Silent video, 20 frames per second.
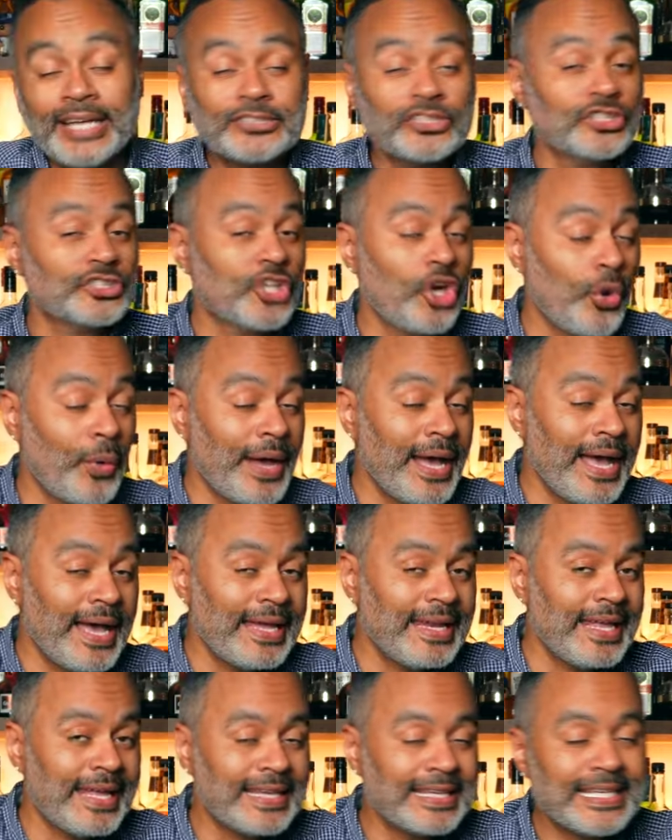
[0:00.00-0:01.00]
right, so let's go
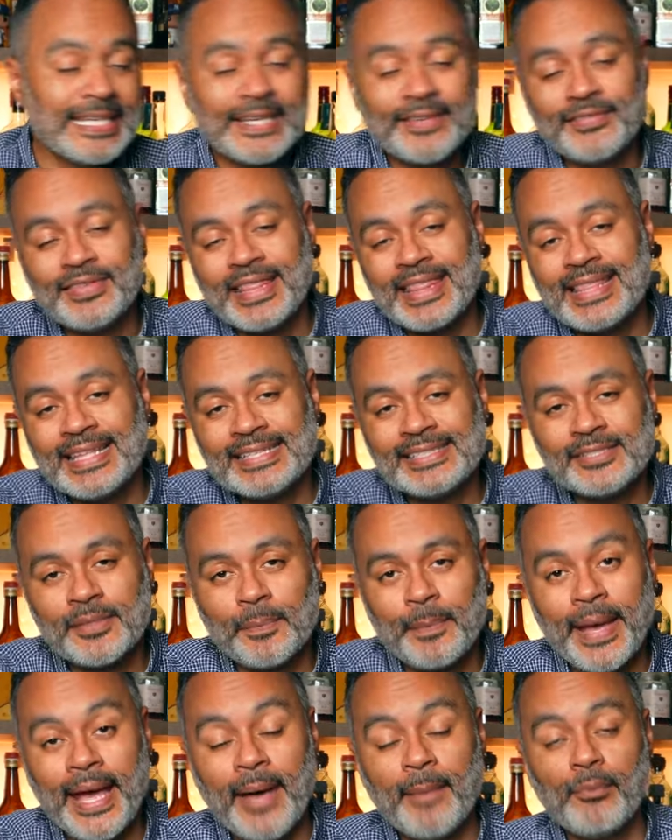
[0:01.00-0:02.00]
ahead and give this
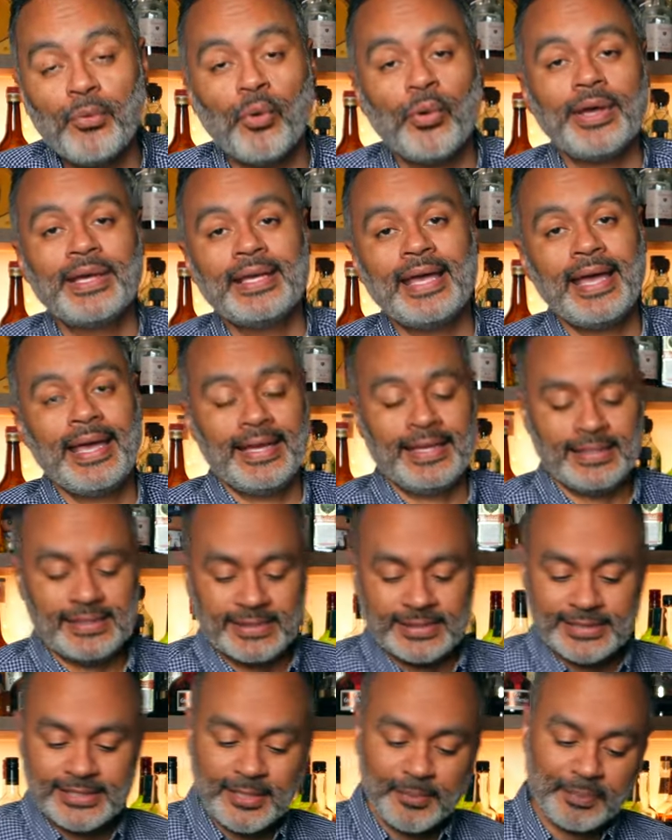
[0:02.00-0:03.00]
bad boy a
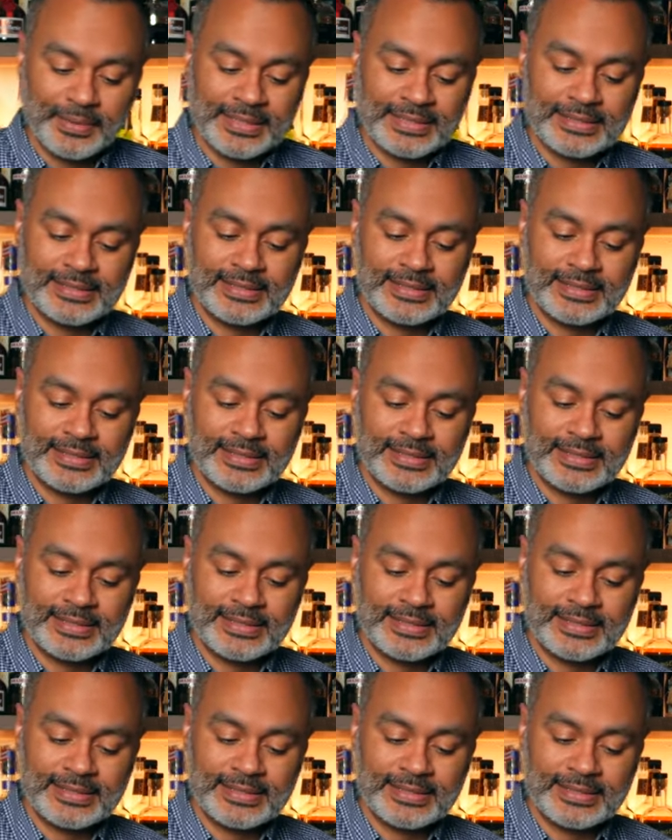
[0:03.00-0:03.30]
sippy